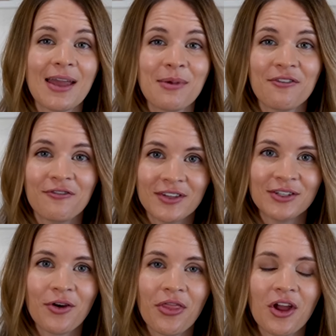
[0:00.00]
am a
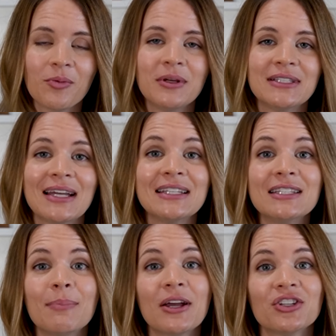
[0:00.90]
physical therapist that
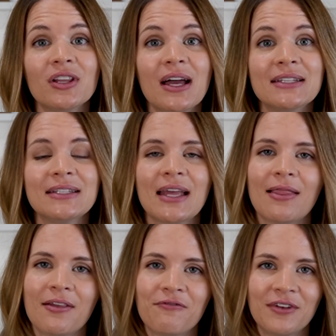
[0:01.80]
specializes
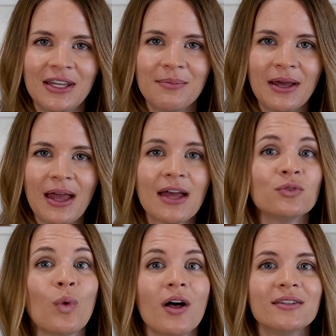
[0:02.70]
in lymphedema
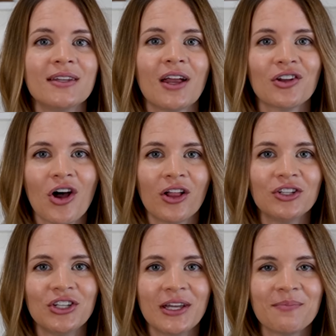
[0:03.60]
as well as in
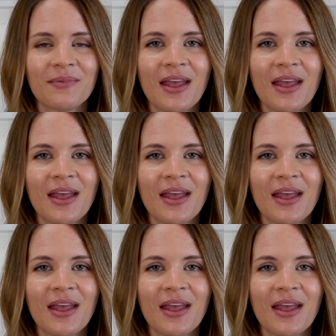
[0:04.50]
oncology.